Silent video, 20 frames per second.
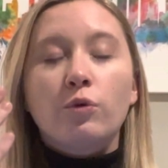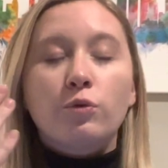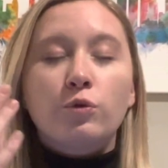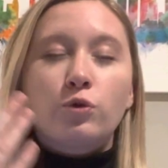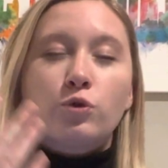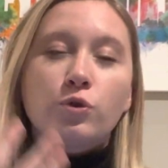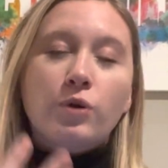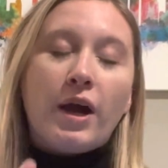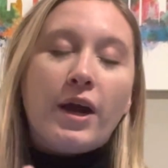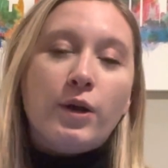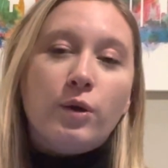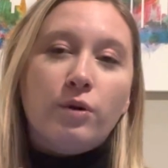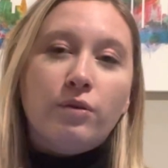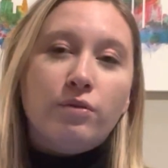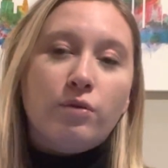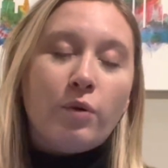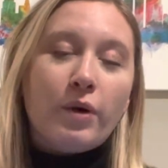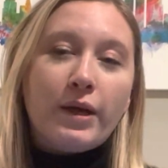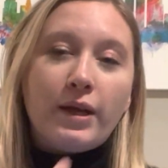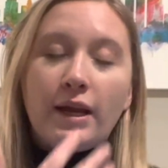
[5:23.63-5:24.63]
Try to
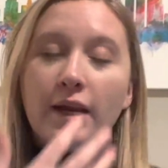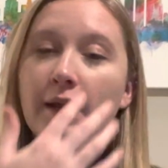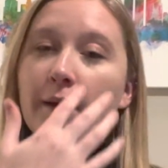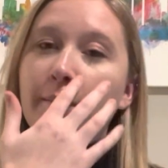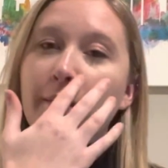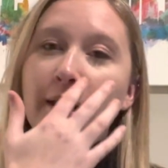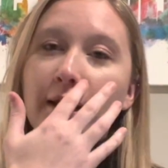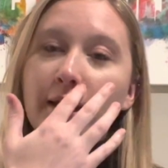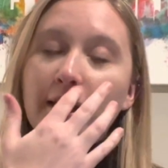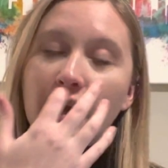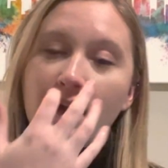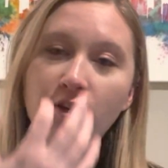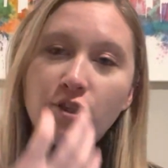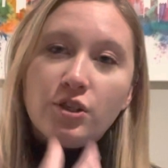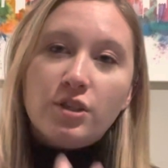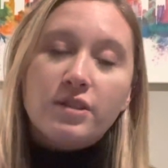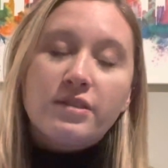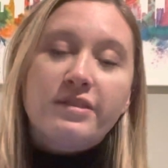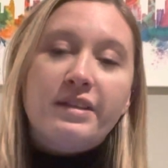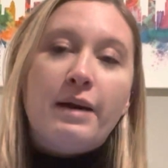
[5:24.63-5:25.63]
avoid any
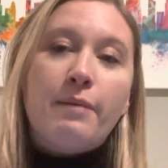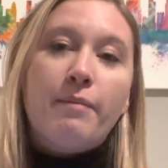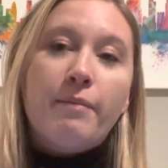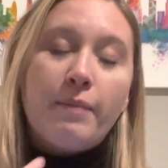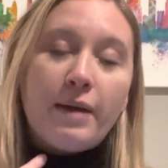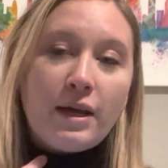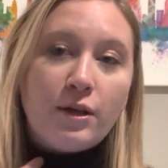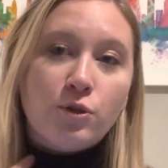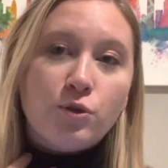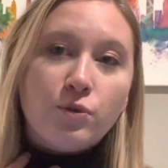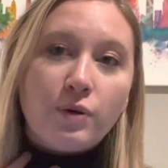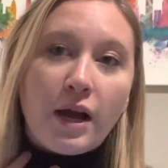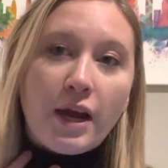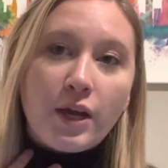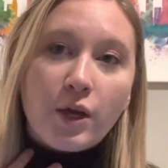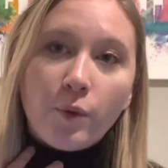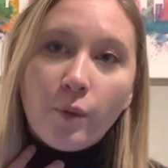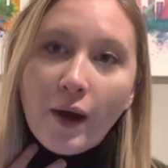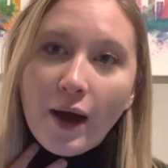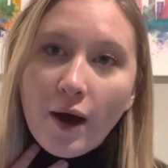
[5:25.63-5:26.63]
medications that may dry
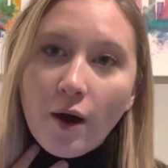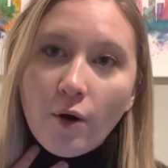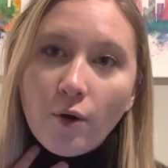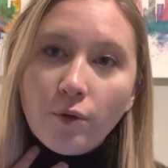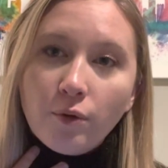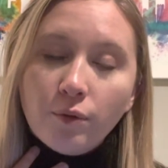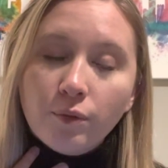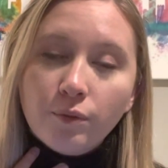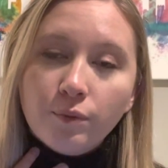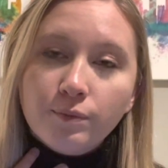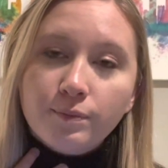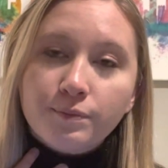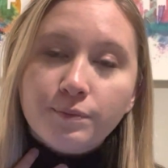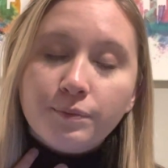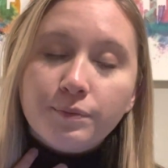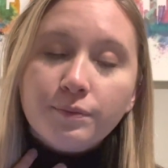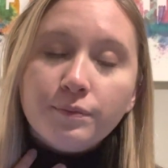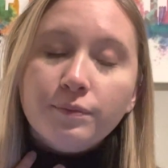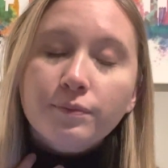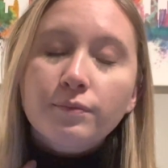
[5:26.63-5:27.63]
you out.
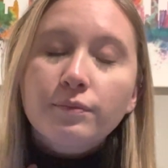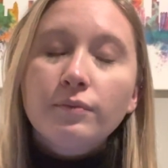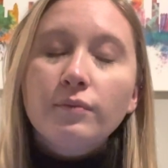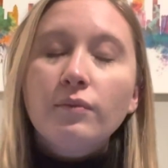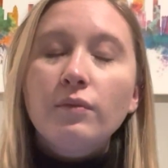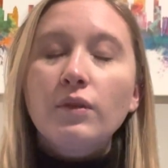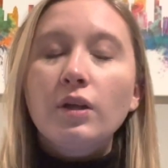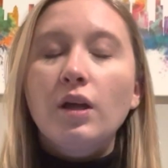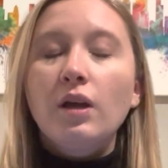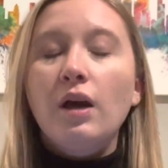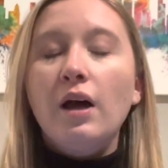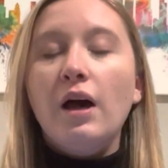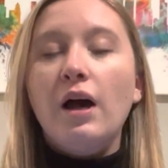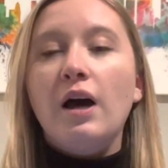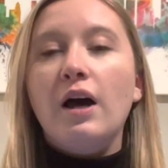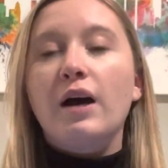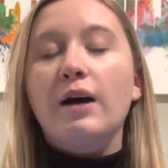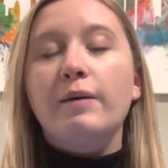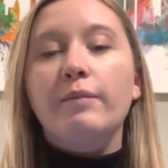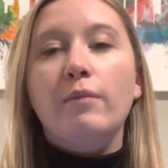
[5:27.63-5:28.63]

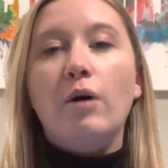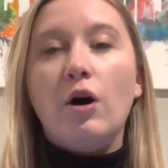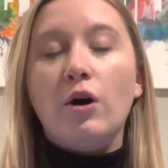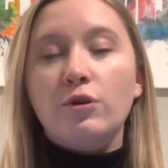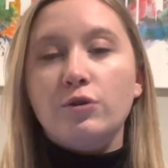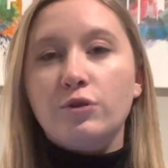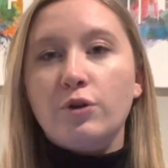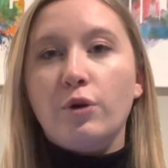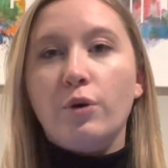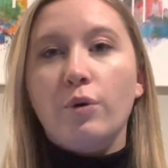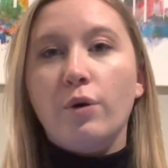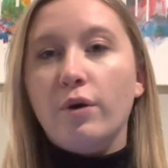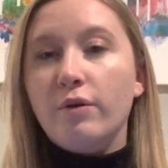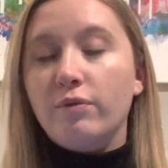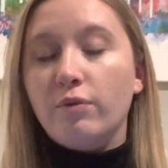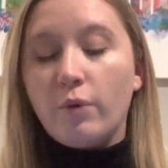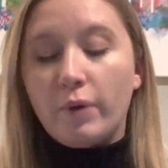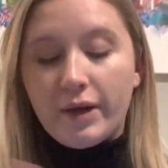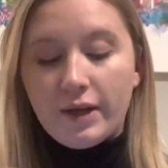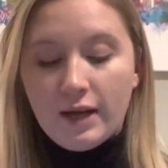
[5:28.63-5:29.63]
Also
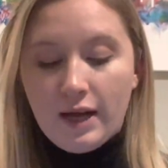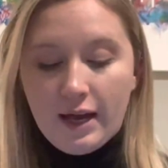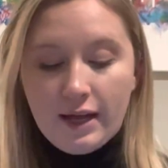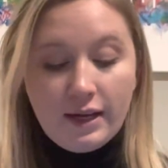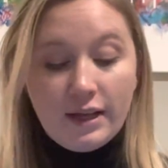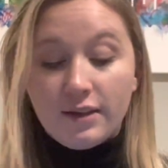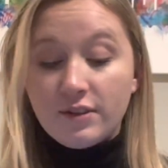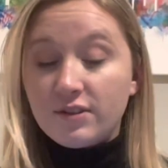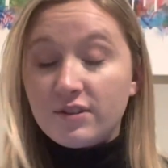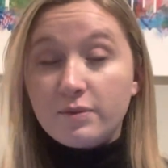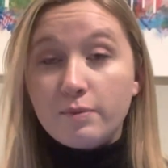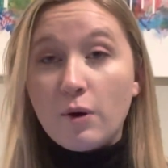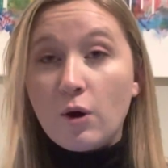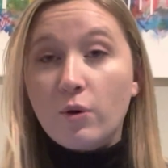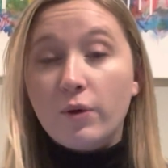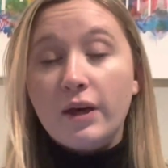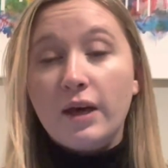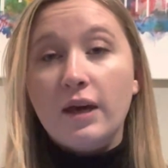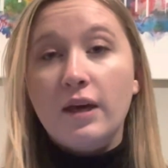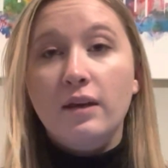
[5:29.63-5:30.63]
avoid any
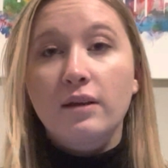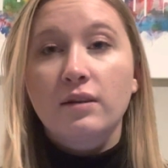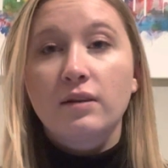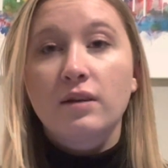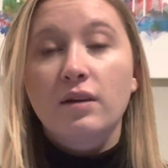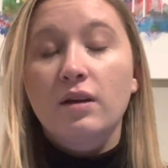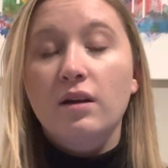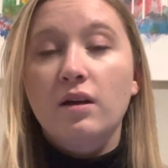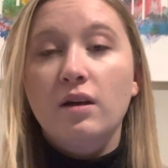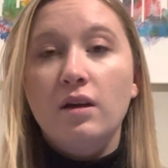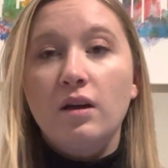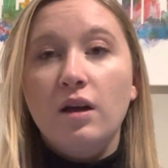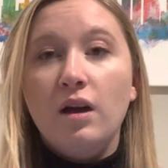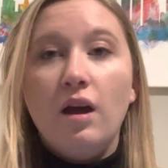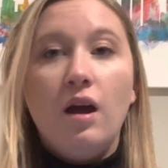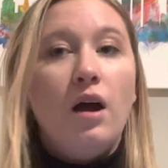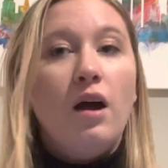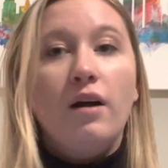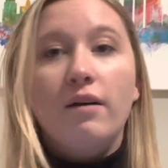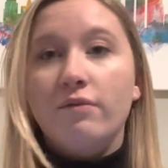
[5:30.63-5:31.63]
smoking,
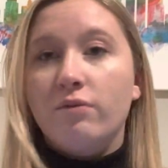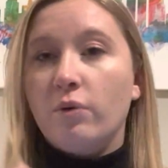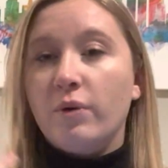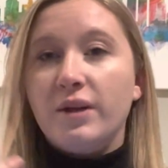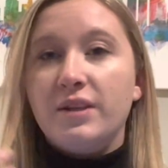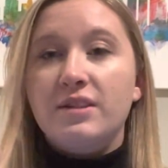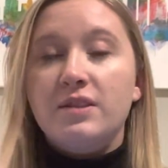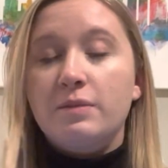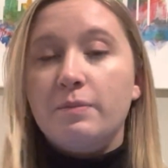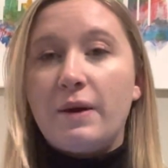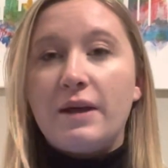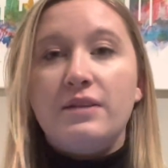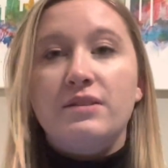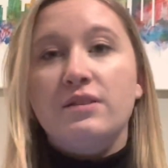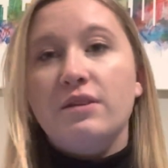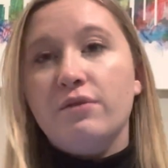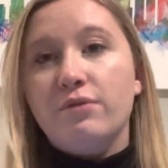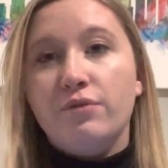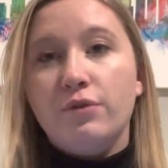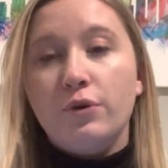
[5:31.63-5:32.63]
avoid
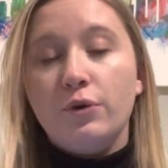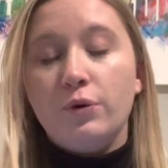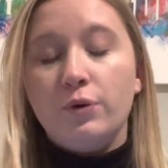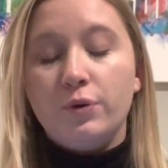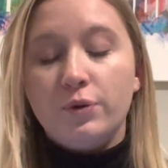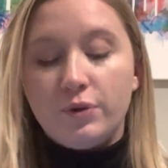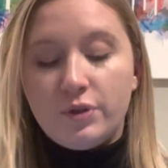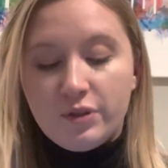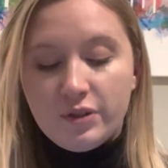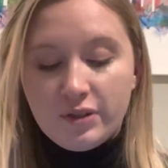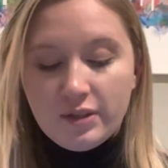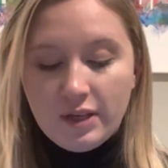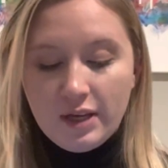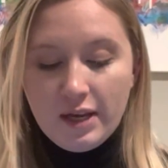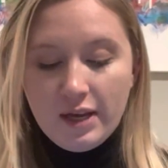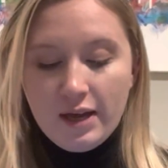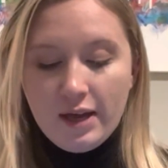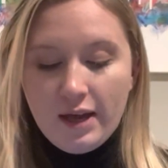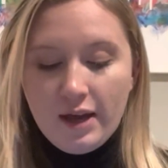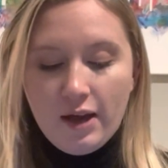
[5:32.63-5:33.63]
spicy foods,
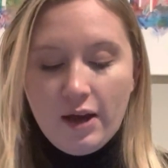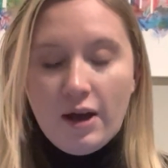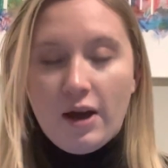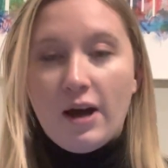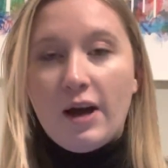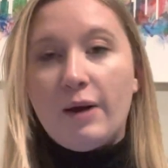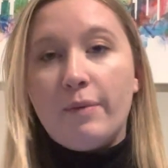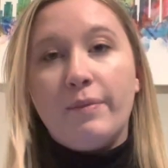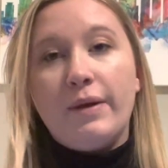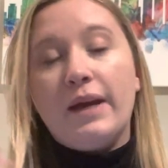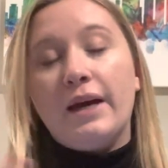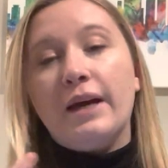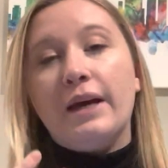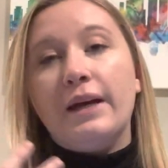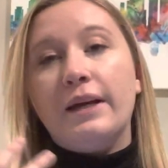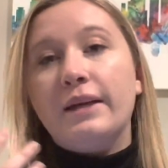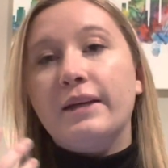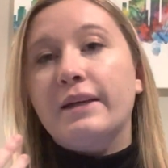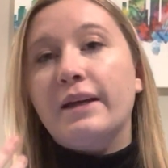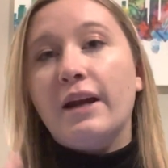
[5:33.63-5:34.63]

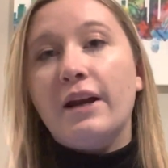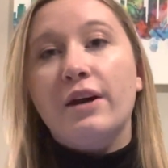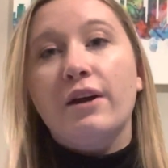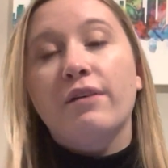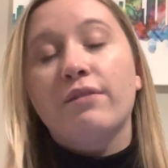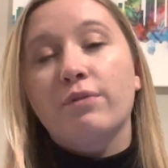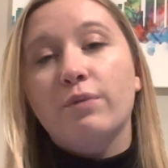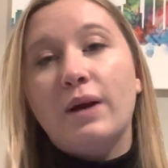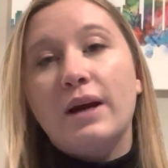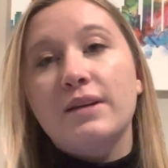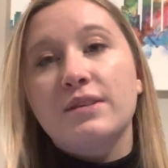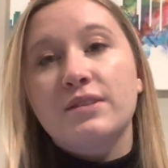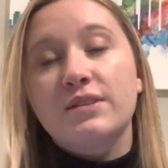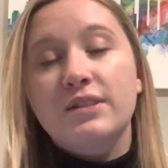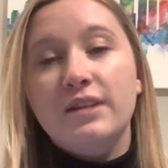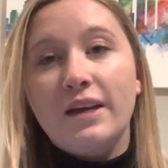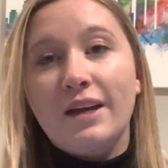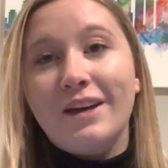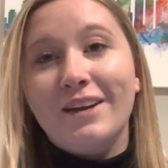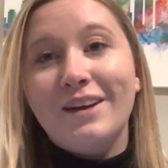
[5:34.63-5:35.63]
and get enough rest
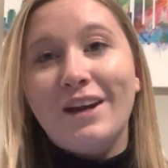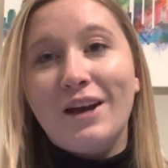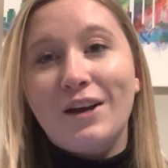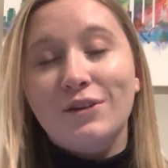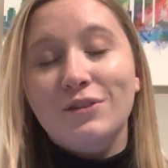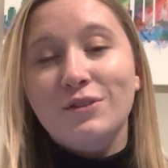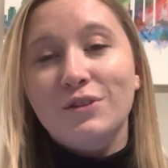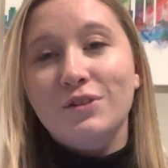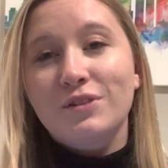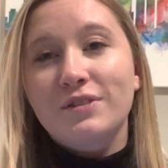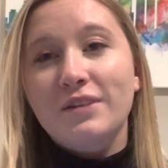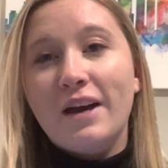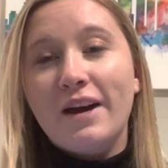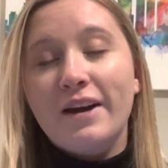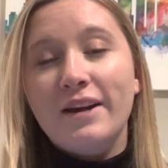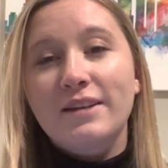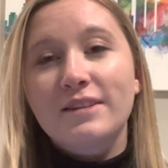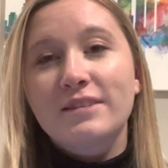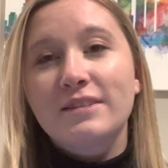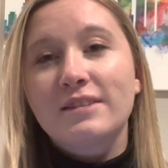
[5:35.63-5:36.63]
and
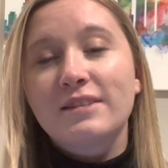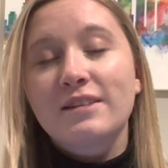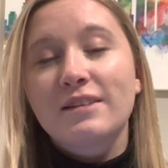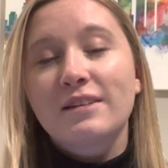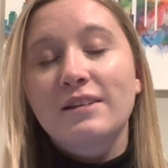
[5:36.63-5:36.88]
exercise.